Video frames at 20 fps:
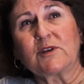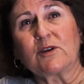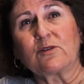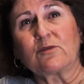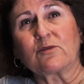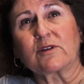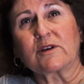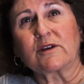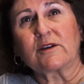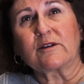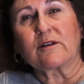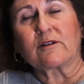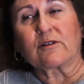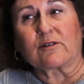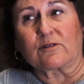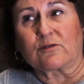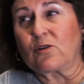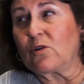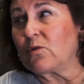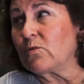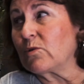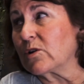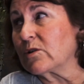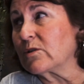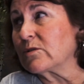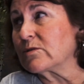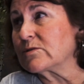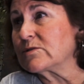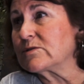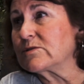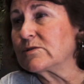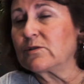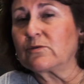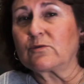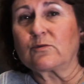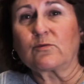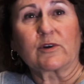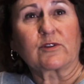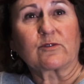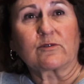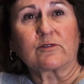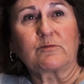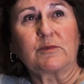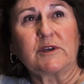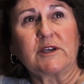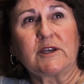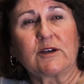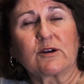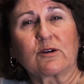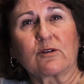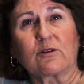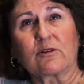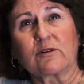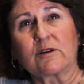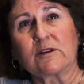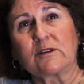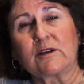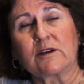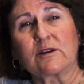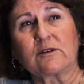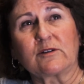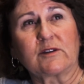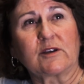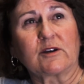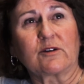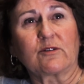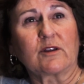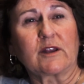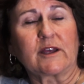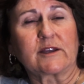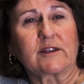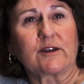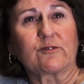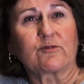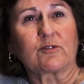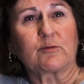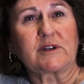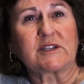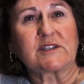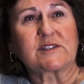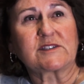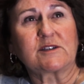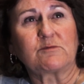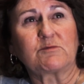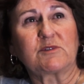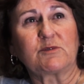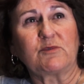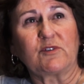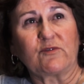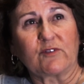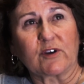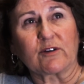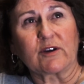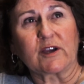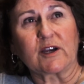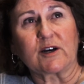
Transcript: they are coworkers, whether it be here or in Ontario, everybody seemed to be very